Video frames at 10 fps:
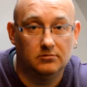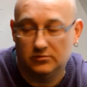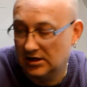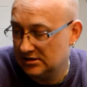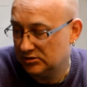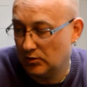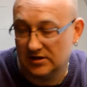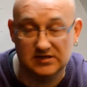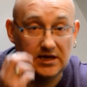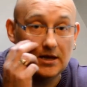That's
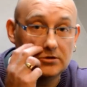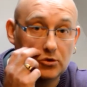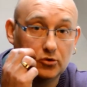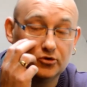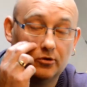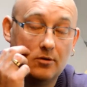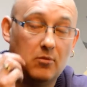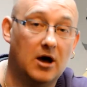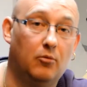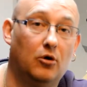20 in total in
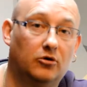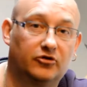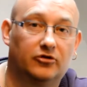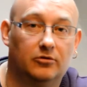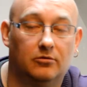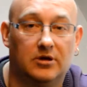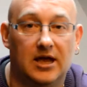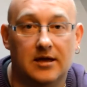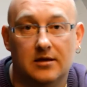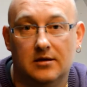my box.
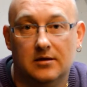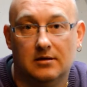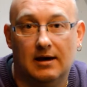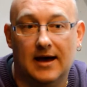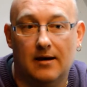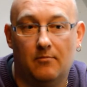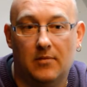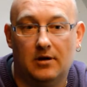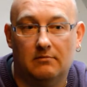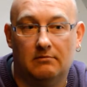Okay? And
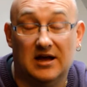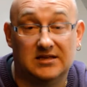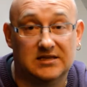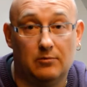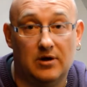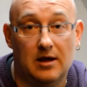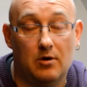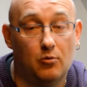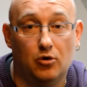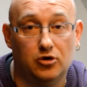some of them I
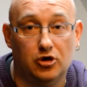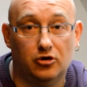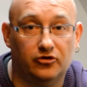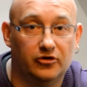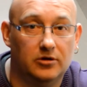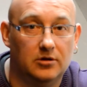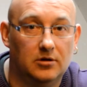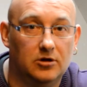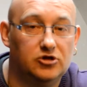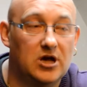won't use.
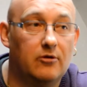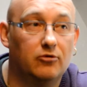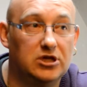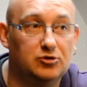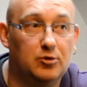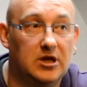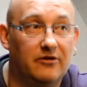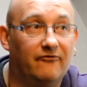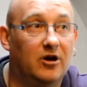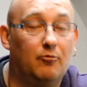Generally speaking,
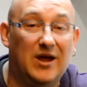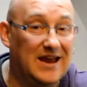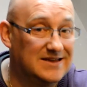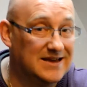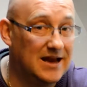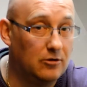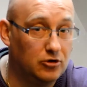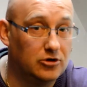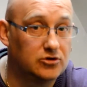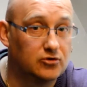for a painting I'll
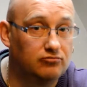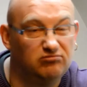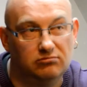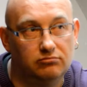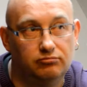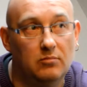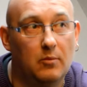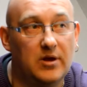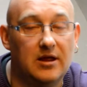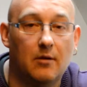use
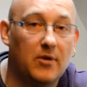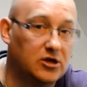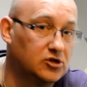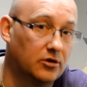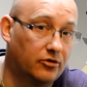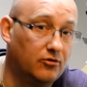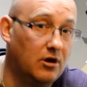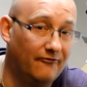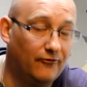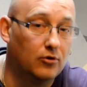maybe a mixture 3 or
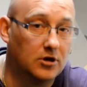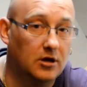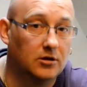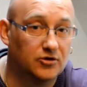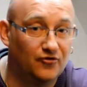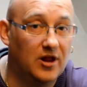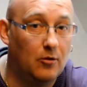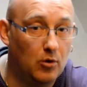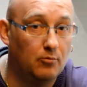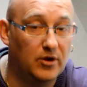4 colours for that
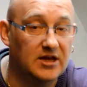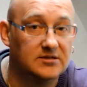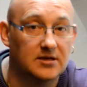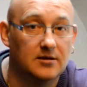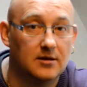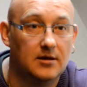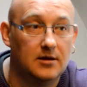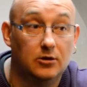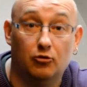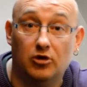one painting.
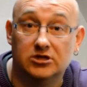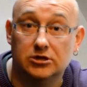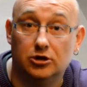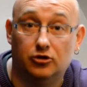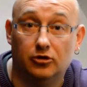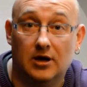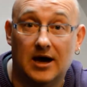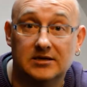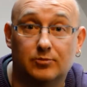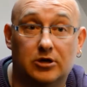The reason you do that
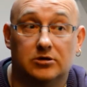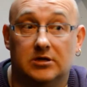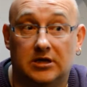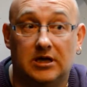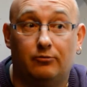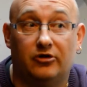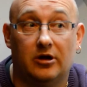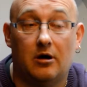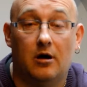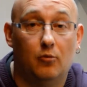is because it keeps it
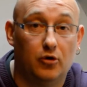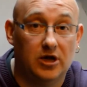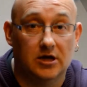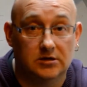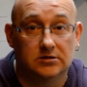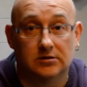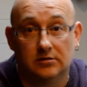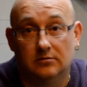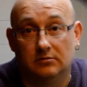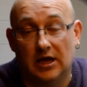harmonious.
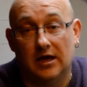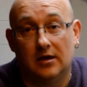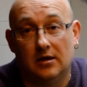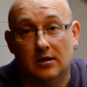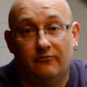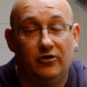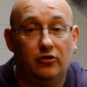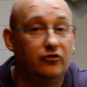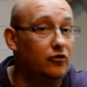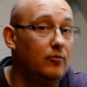Okay? If you use
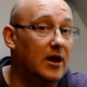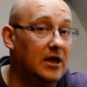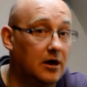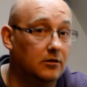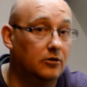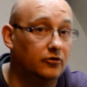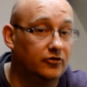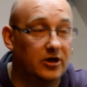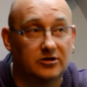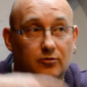too many colours,
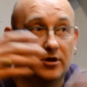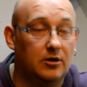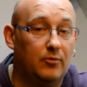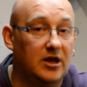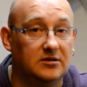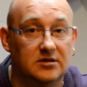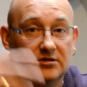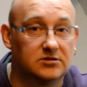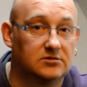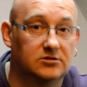that's where your paintings
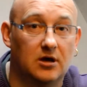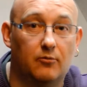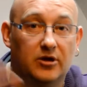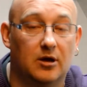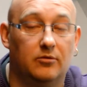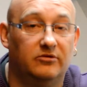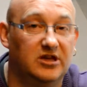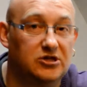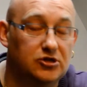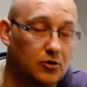start becoming
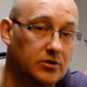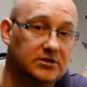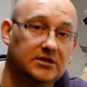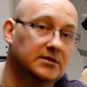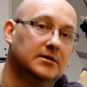disjointed.